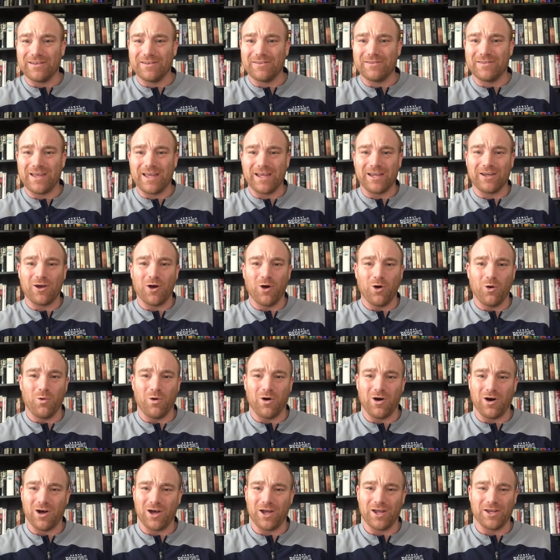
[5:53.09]
they go
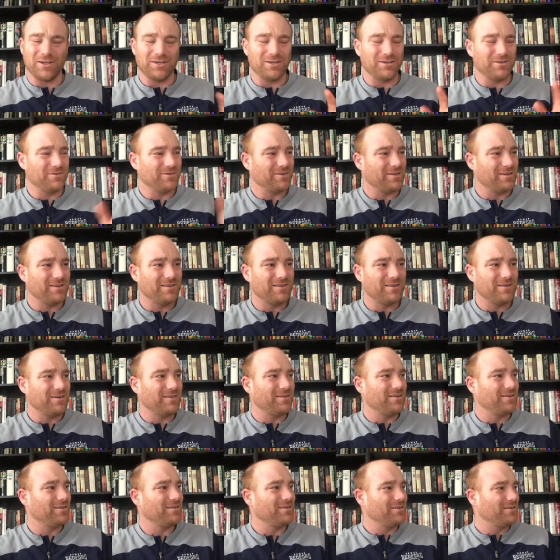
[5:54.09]
on
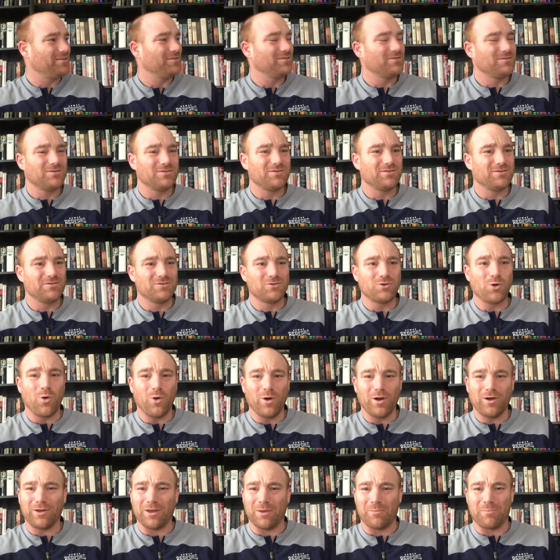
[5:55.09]

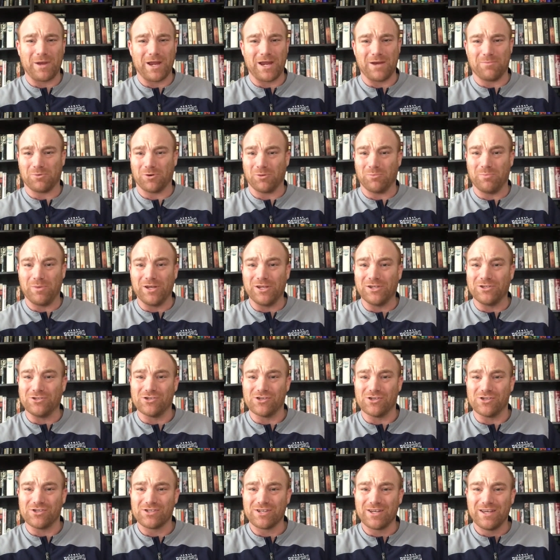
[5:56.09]
toilet paper
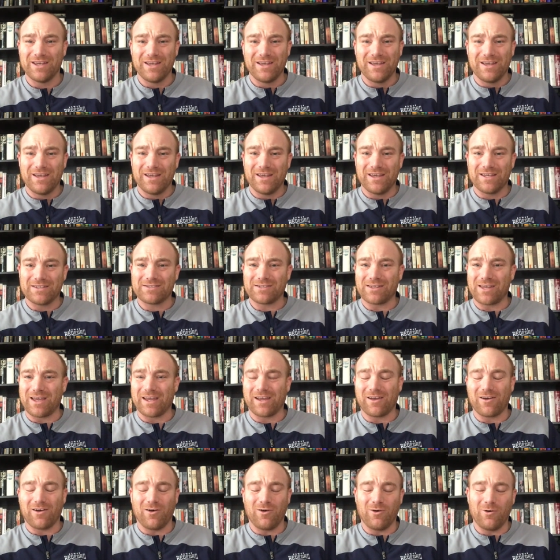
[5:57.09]
binges. It's
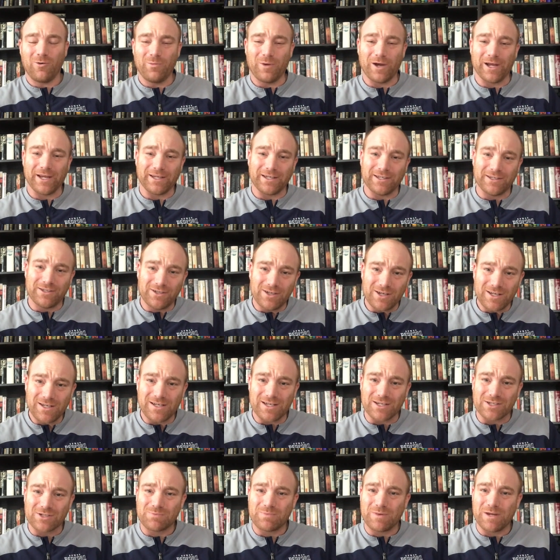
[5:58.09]
like, oh my
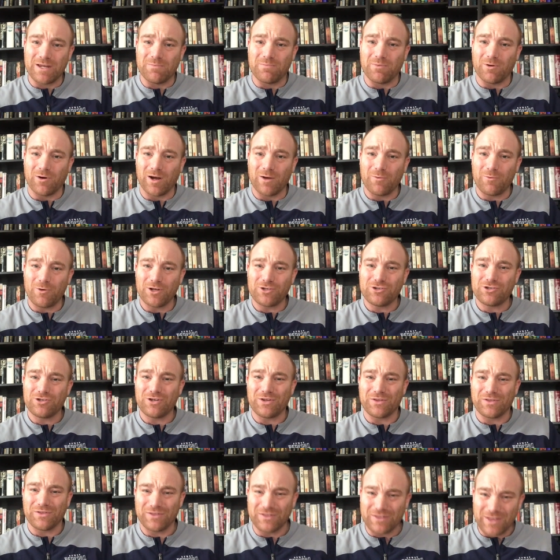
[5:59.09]
goodness, people, I want you
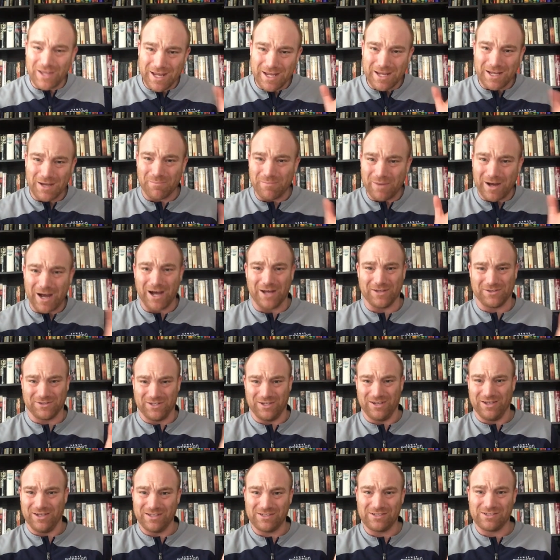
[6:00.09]
to think about
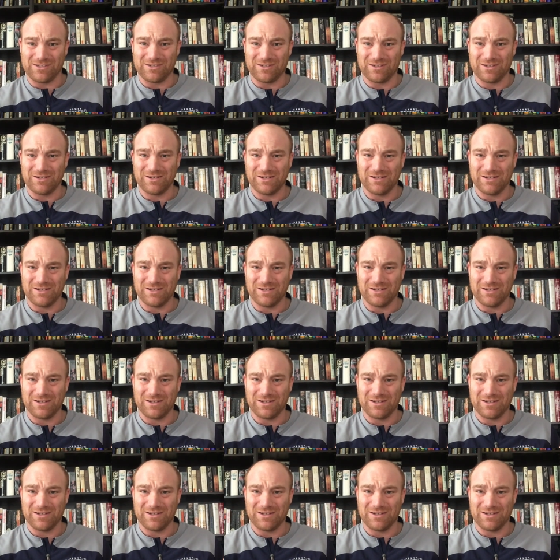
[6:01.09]
this.